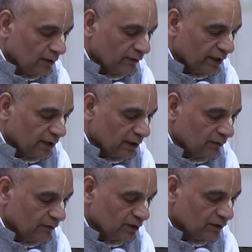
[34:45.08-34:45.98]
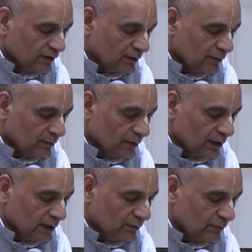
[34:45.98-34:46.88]
vedam vishvam
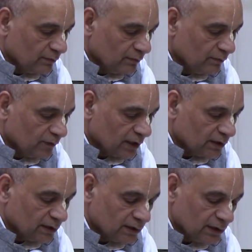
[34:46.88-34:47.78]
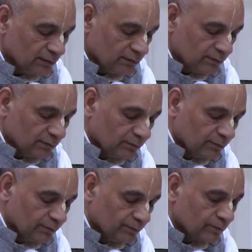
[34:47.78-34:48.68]
idam varshitam.
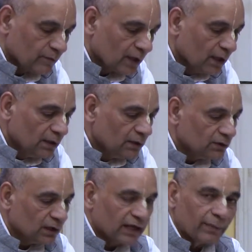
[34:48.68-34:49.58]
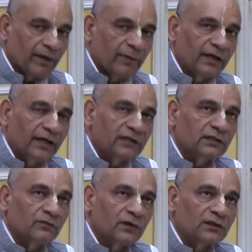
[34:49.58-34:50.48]
Sorry, I may be reading
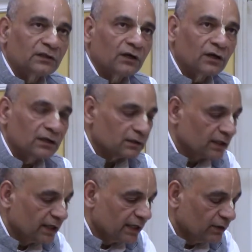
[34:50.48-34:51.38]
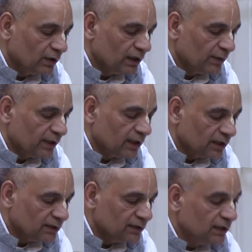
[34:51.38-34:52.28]
some words long. Again, I don't have my
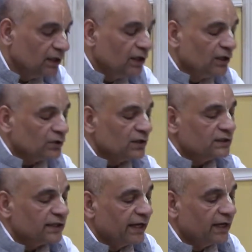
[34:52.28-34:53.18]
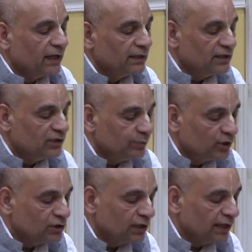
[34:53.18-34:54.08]
glasses. So it's saying in the
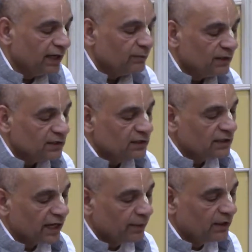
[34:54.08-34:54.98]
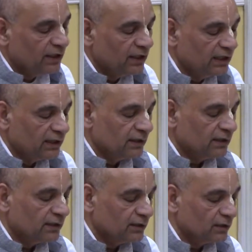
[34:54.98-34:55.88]
spiritual realm, it's describing the,
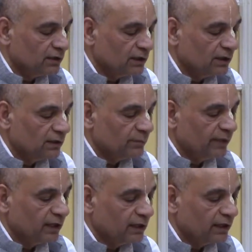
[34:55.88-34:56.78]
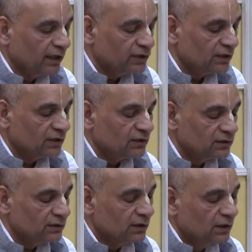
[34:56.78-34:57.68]
uh, you know, the material creations